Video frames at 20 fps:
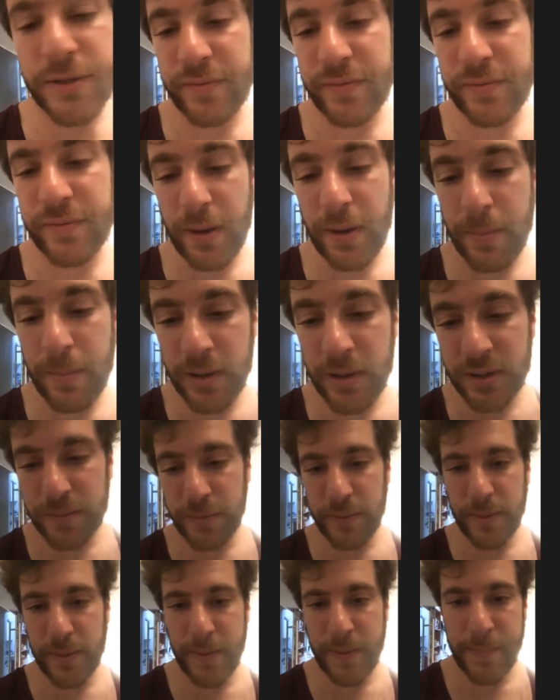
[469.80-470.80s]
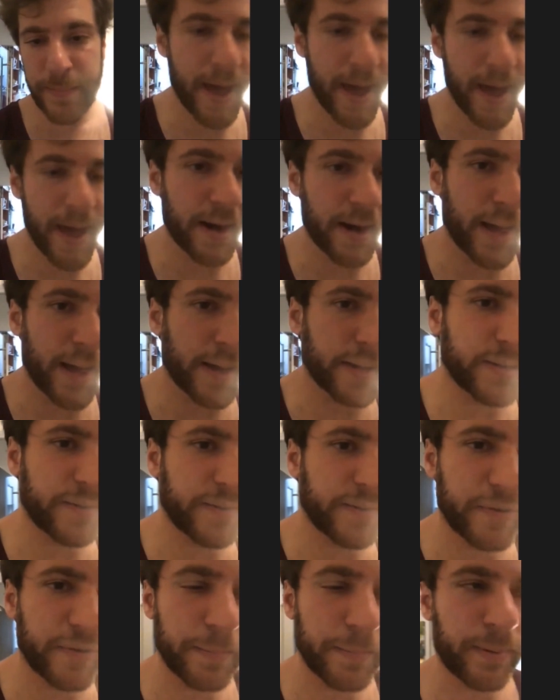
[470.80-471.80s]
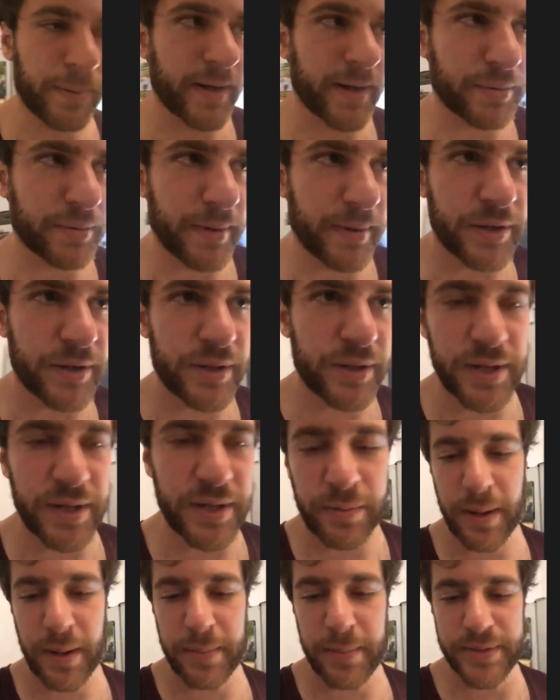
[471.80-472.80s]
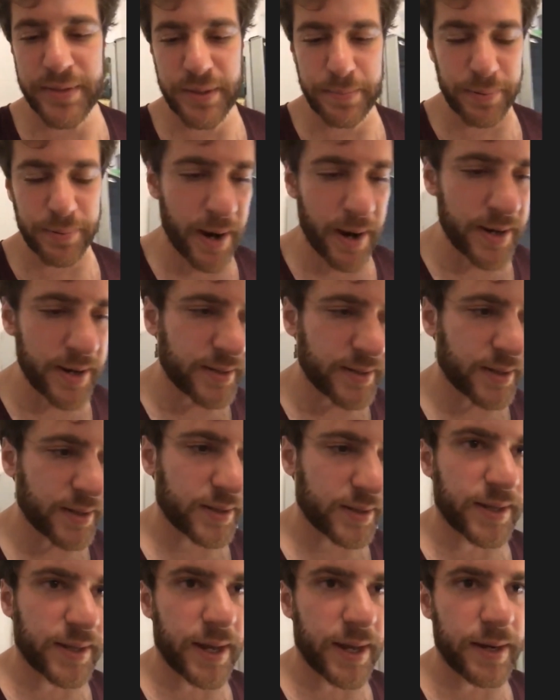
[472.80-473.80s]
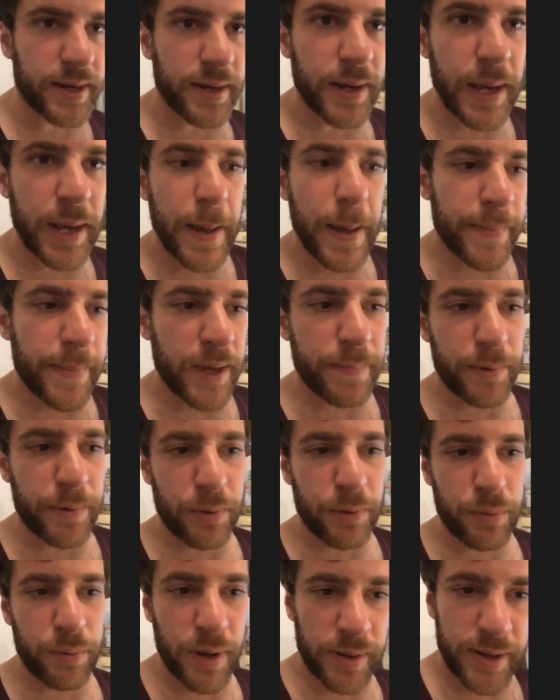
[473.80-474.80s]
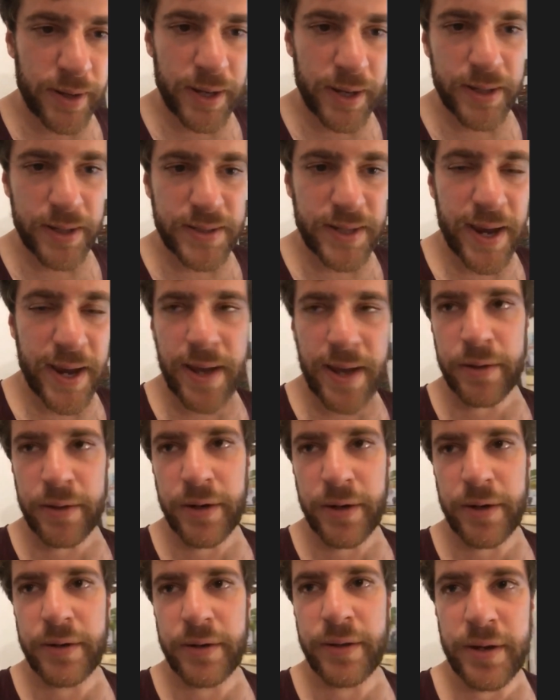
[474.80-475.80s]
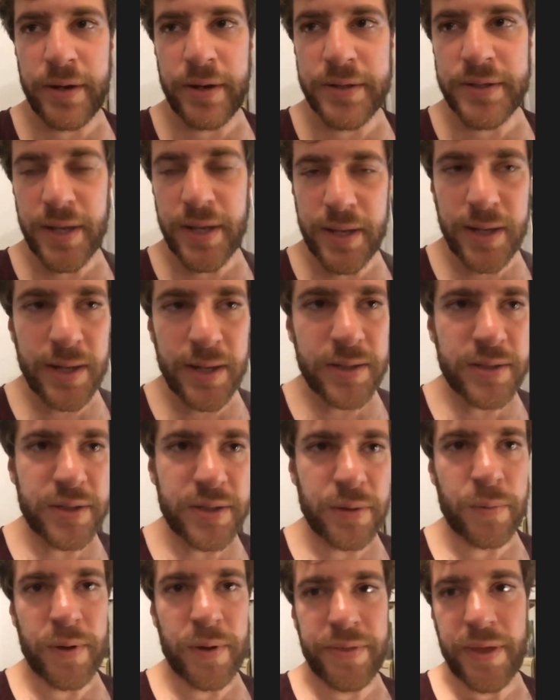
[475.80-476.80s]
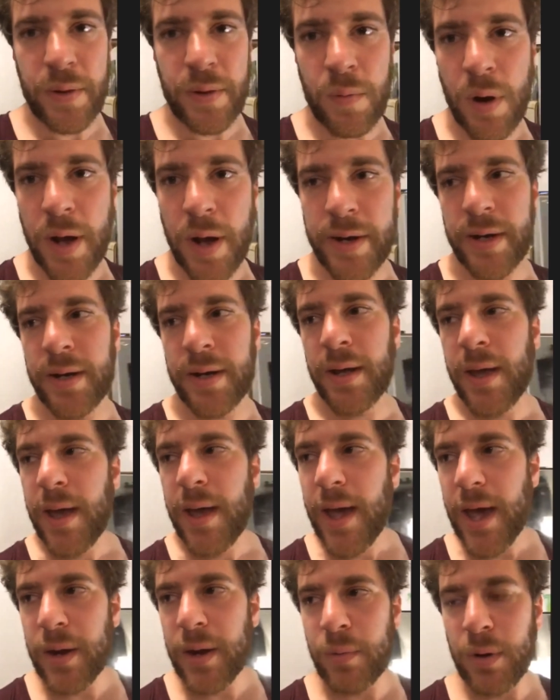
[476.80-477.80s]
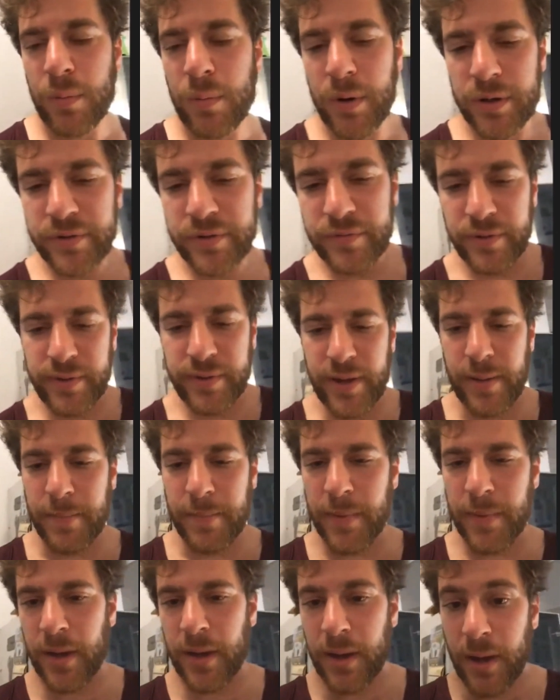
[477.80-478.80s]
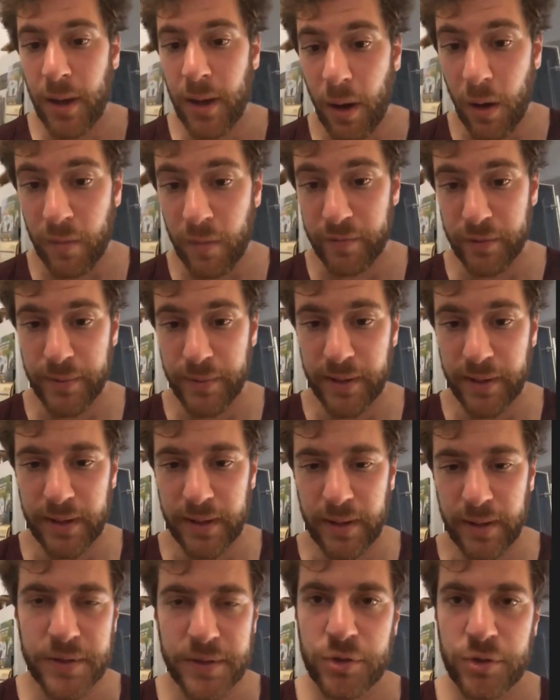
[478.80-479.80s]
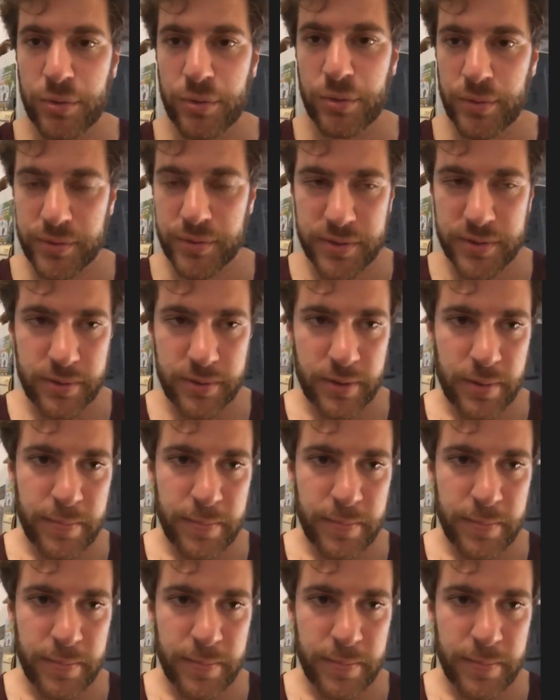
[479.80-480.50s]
we've got multiple. We had a lot of different price ranges, and what I'm surprised is that people really tailored their ticket to what they wanted and what worked for them. Over the weekend, I was in Jerusalem,